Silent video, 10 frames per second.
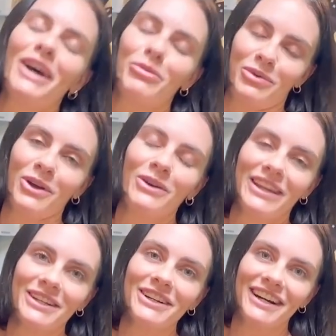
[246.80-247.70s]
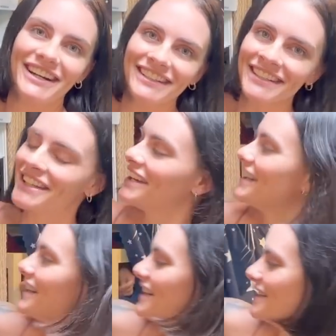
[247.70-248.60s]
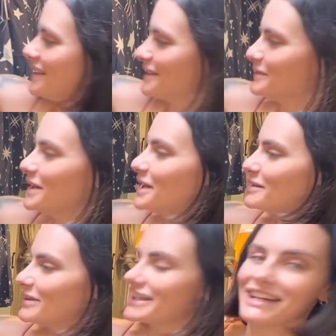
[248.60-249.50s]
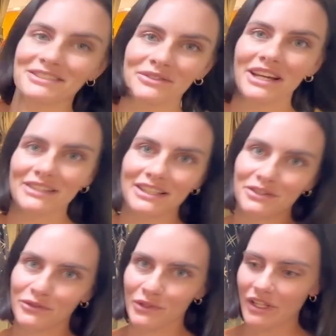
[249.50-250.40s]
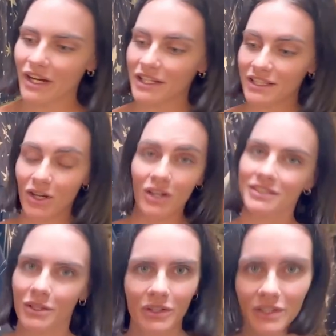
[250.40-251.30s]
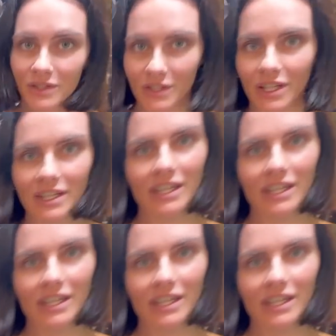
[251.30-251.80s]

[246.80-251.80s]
a pro and a con. But yeah, so we got lots of food there, and then also under the